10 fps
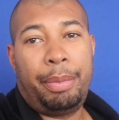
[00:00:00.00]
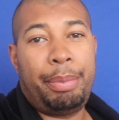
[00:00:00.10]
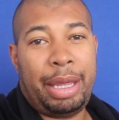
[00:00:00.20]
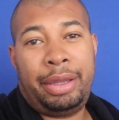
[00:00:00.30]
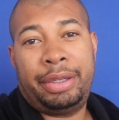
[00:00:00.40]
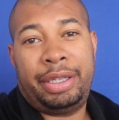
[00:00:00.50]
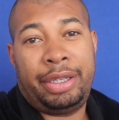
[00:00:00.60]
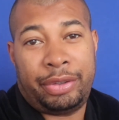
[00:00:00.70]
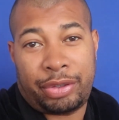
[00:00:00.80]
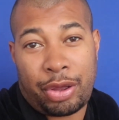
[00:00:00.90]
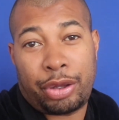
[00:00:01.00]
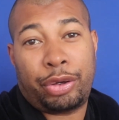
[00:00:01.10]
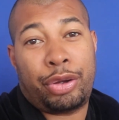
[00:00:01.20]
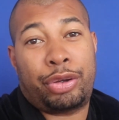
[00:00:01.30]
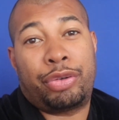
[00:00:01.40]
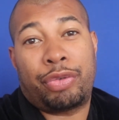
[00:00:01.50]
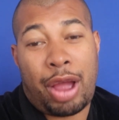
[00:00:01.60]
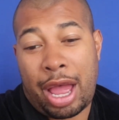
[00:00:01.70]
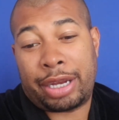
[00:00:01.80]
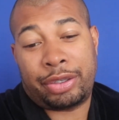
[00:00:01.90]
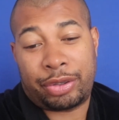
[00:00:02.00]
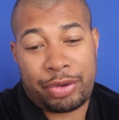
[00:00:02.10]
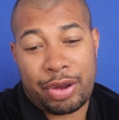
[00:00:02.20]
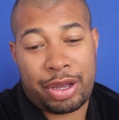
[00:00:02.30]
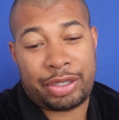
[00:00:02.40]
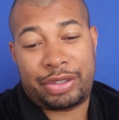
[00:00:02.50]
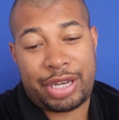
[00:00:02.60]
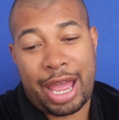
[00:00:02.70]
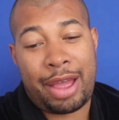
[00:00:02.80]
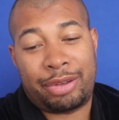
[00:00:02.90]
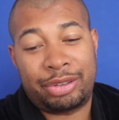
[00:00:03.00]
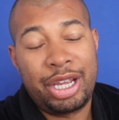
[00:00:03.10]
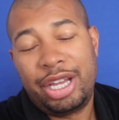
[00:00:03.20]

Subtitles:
Melody is on her grind across town.